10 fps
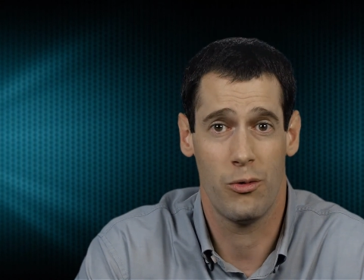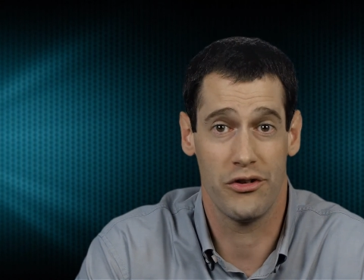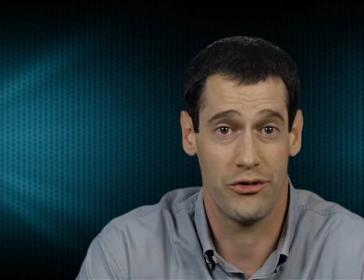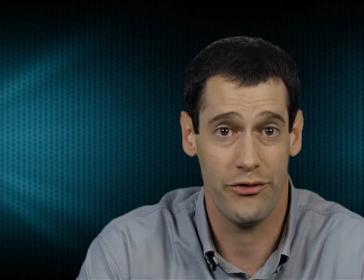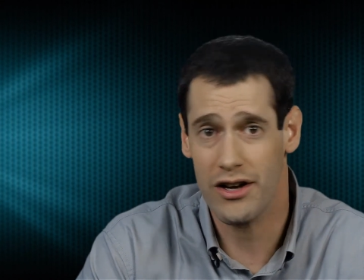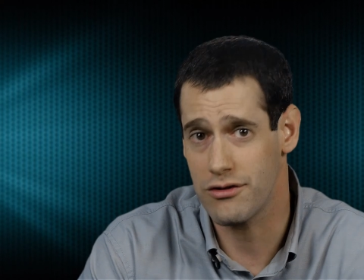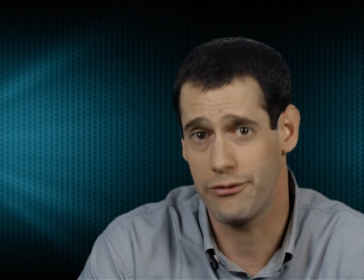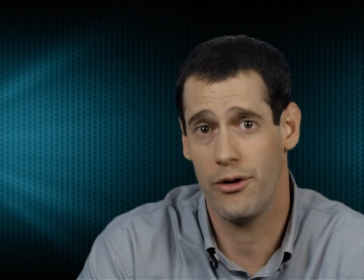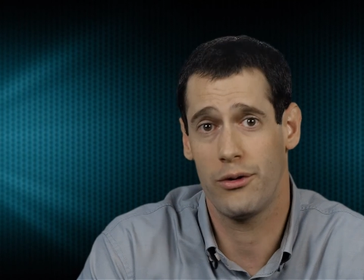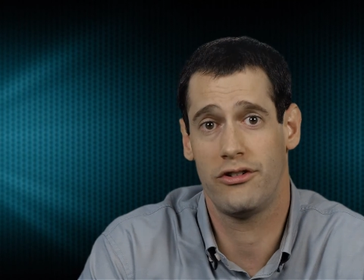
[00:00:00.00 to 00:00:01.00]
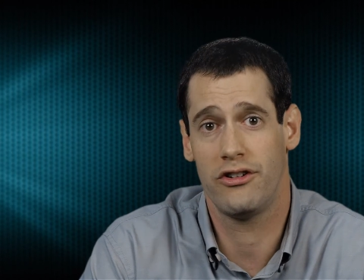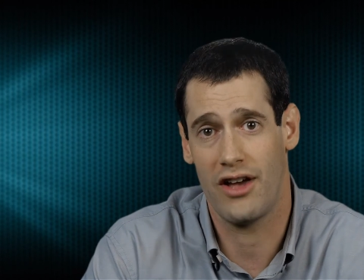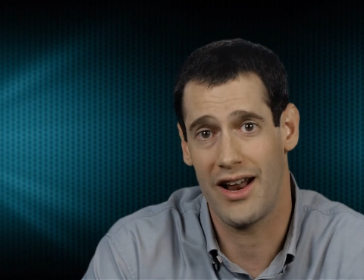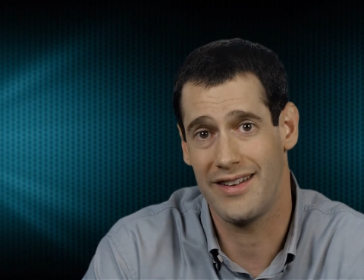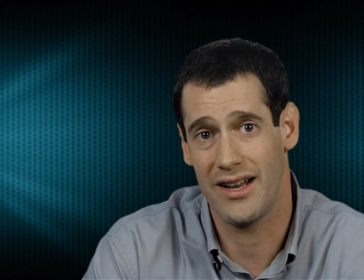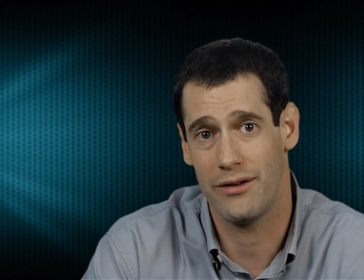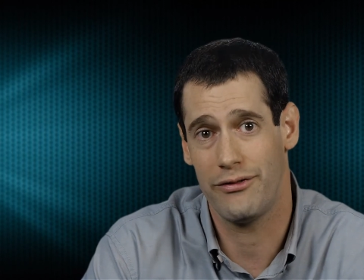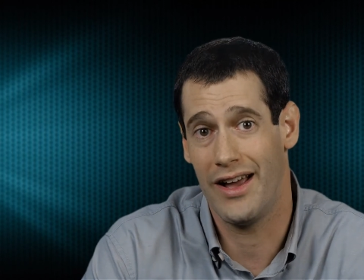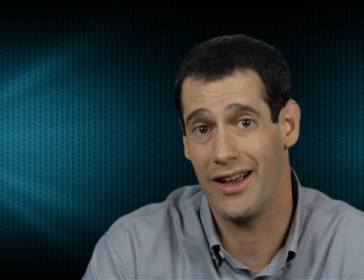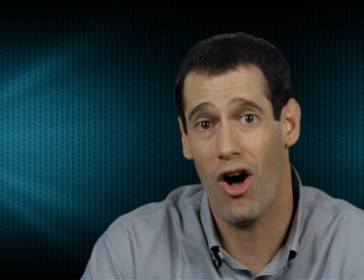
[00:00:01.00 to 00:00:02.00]
whereas Vectra focuses on
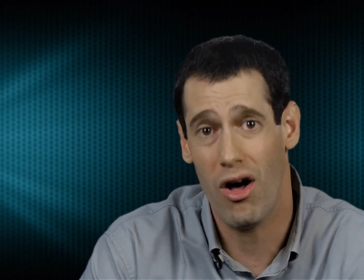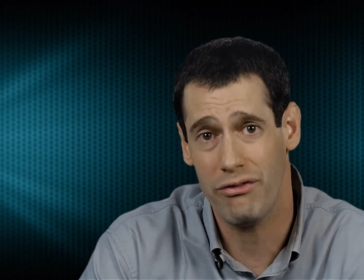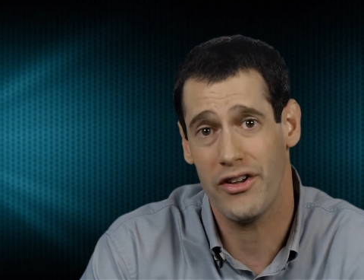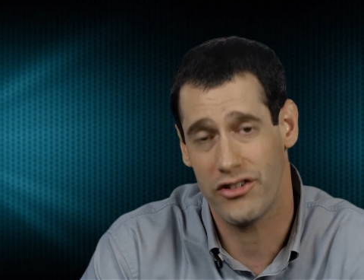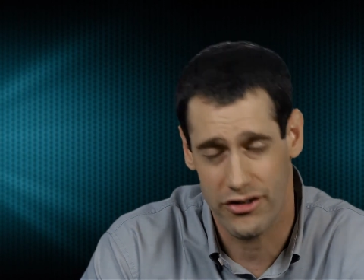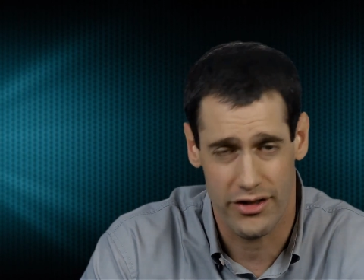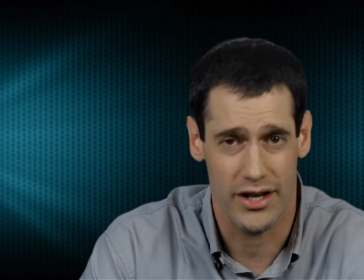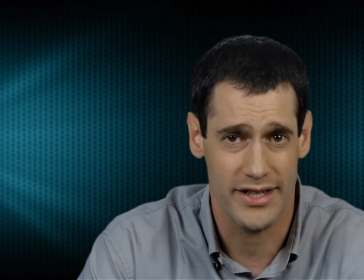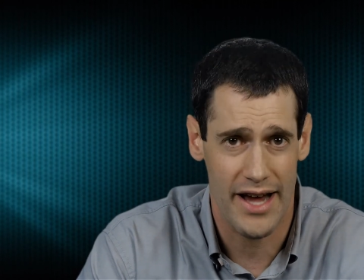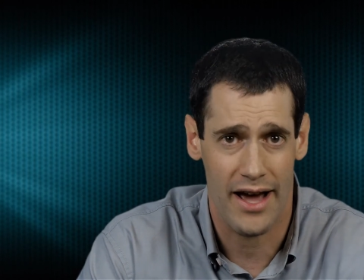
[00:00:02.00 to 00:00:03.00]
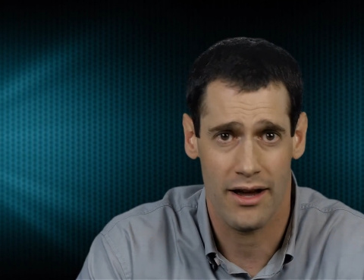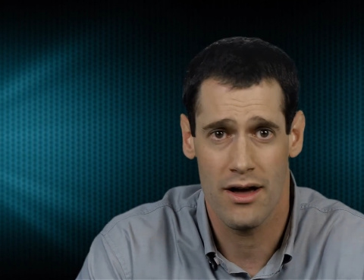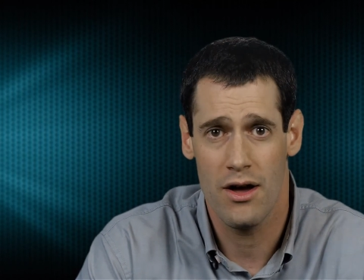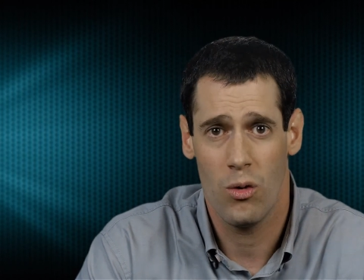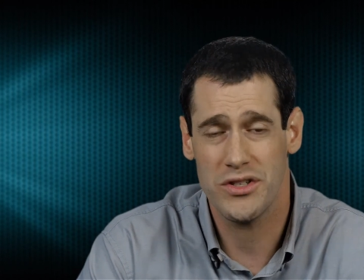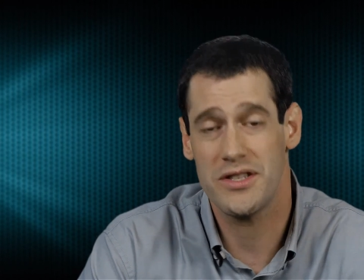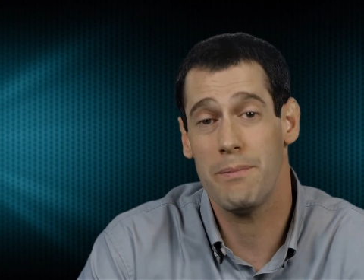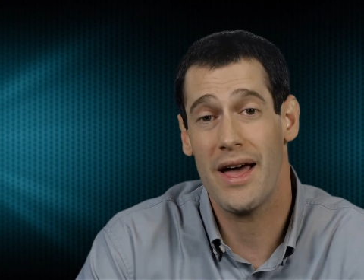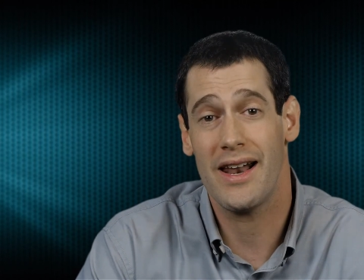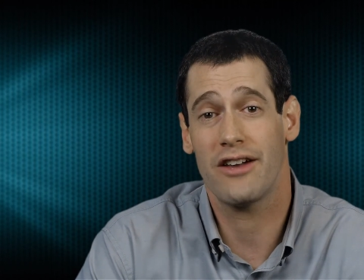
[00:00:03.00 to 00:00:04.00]
identifying all phases of the attack once the
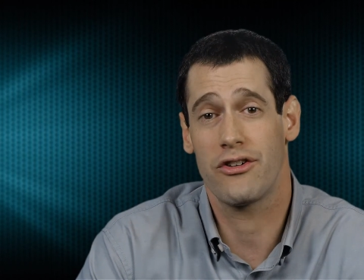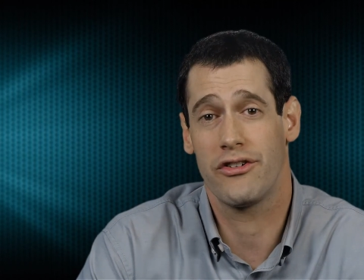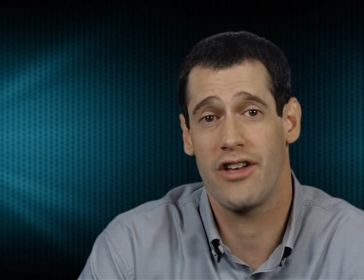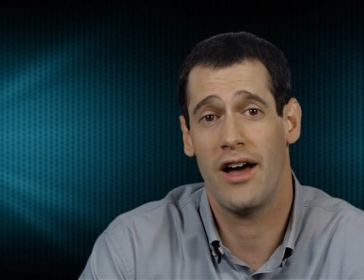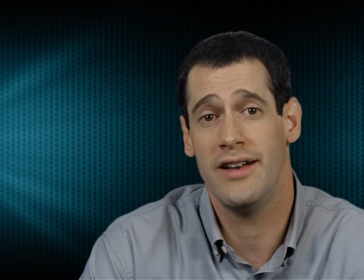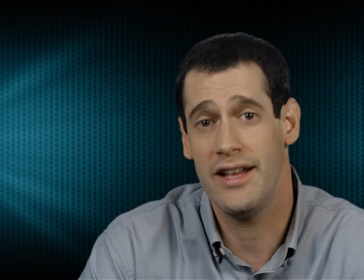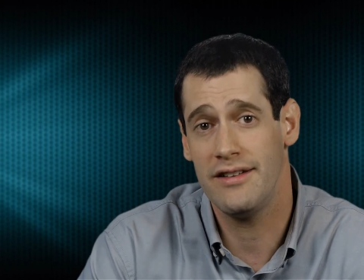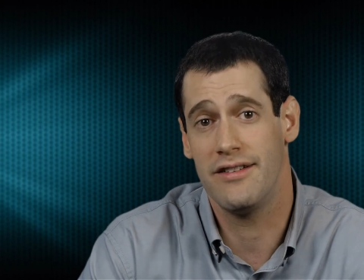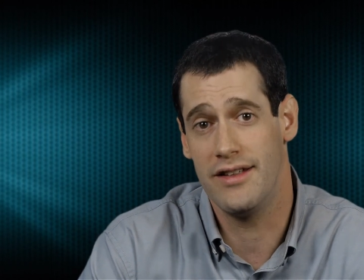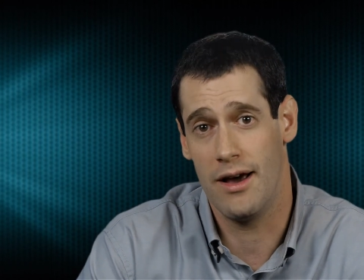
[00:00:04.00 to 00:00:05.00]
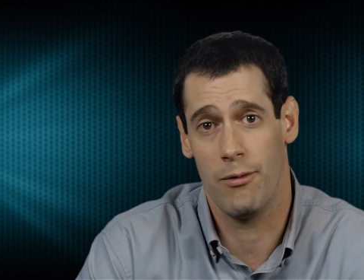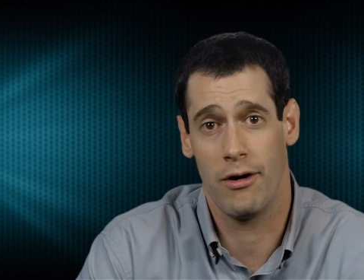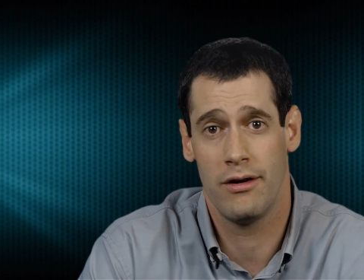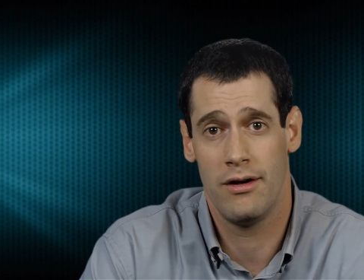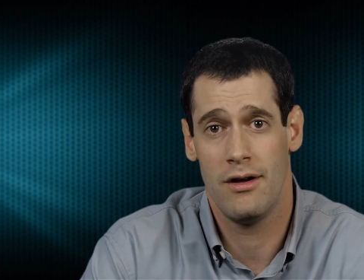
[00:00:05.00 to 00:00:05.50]
bad actor has gotten into the network,